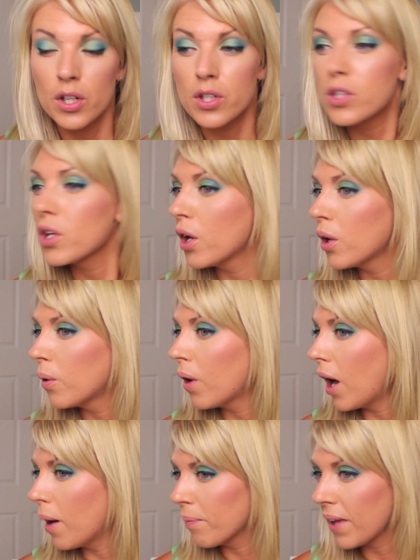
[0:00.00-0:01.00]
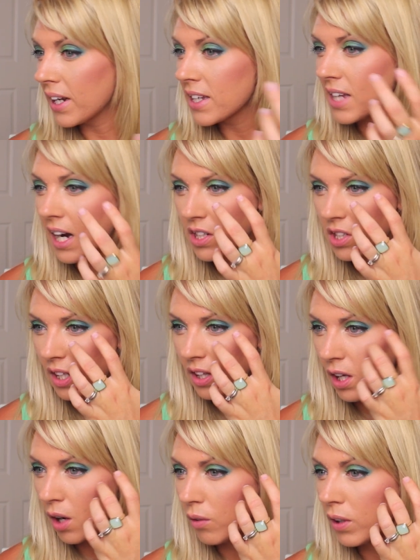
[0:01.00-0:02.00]
so um, that is actually
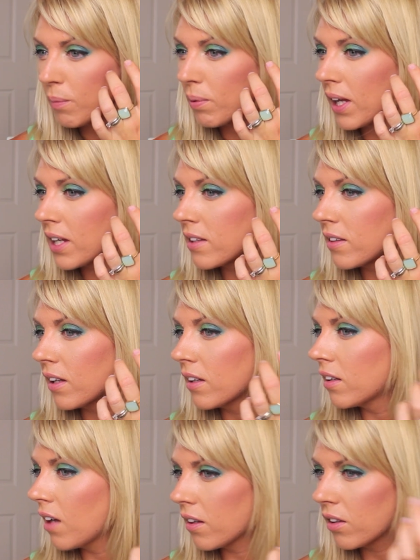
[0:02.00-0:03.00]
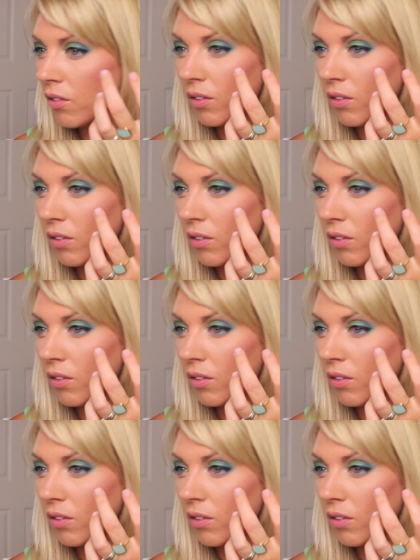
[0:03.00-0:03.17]
the only place that doesn't